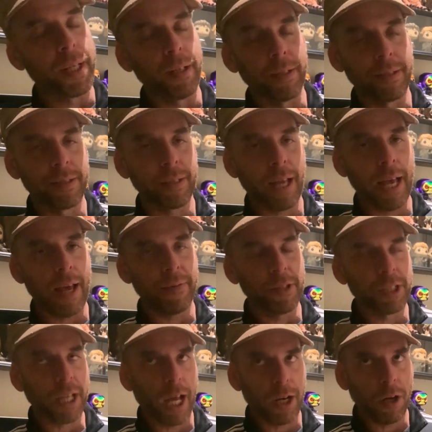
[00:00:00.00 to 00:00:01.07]
because I have the
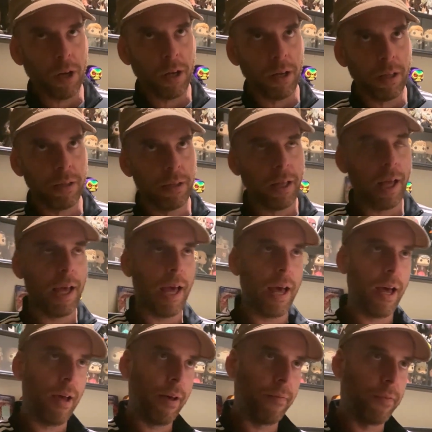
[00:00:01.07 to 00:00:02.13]
Scott Hall, I
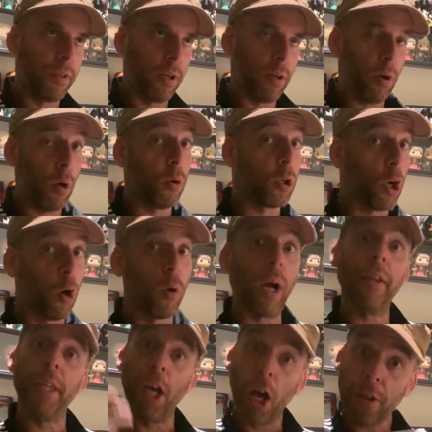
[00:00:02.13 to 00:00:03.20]
have the Hulk
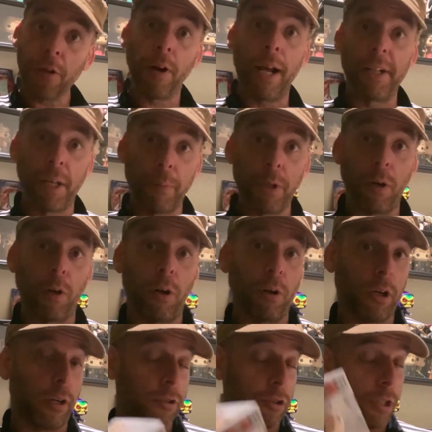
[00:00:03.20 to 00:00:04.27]
Hogan, uh, the other NWO
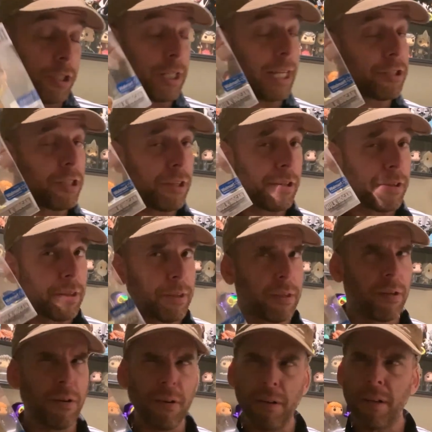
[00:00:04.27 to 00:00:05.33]
Hulk Hogan. So this is actually the
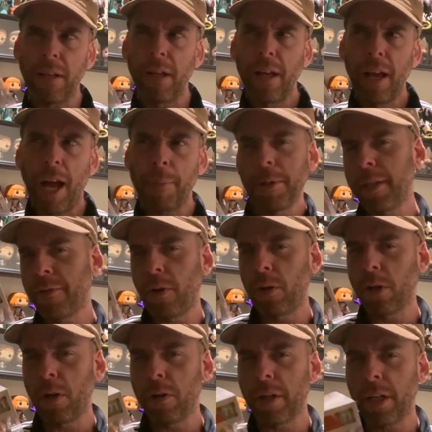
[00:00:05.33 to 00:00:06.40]
third, I believe,
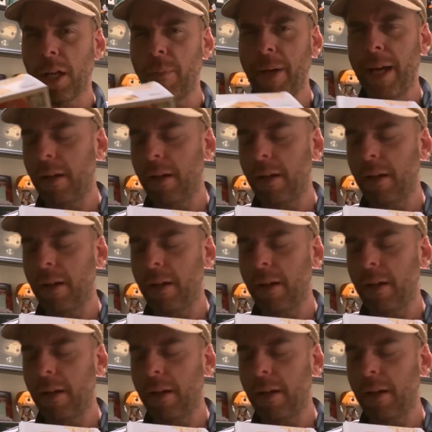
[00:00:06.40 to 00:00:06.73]
Hulk Hogan to come